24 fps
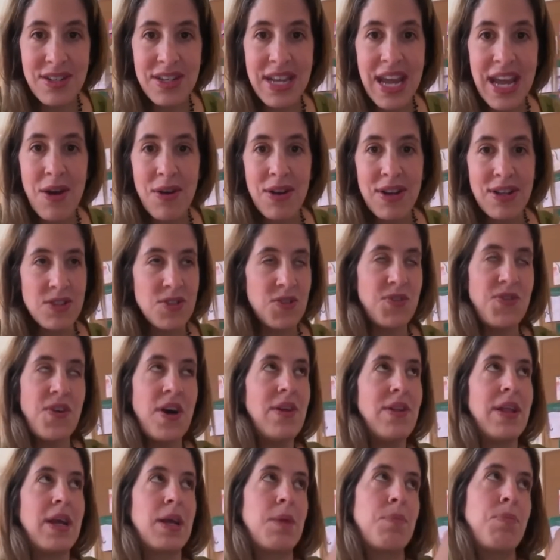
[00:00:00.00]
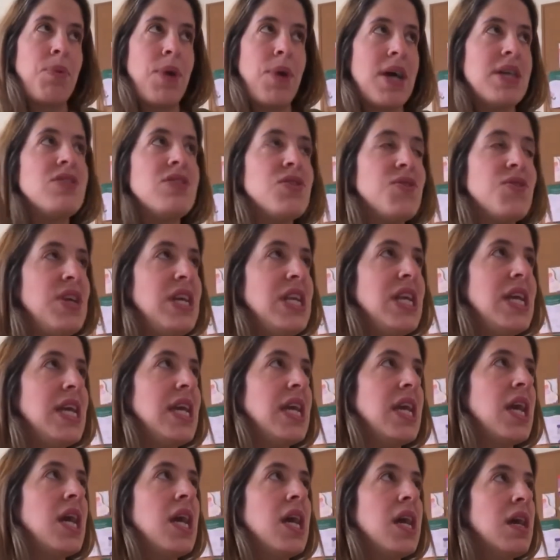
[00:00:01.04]
now it has felt like
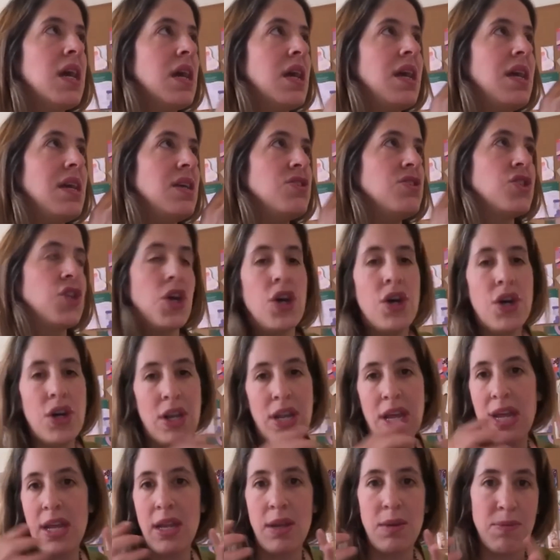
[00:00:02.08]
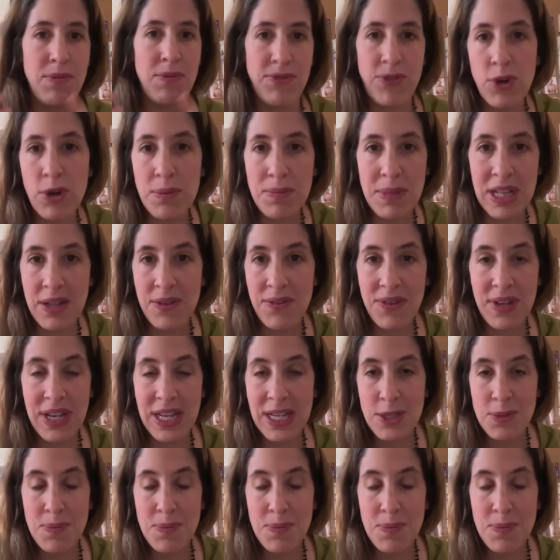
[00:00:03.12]
breastfeeding is good and formula feeding's